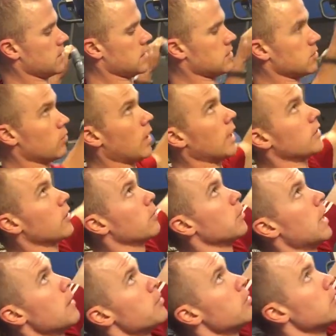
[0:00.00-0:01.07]
That's a wide grip
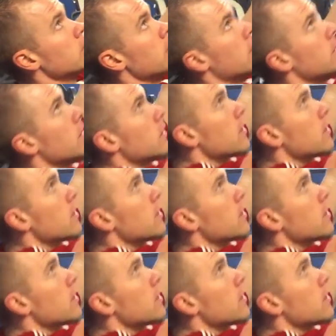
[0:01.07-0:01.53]
lat pull down.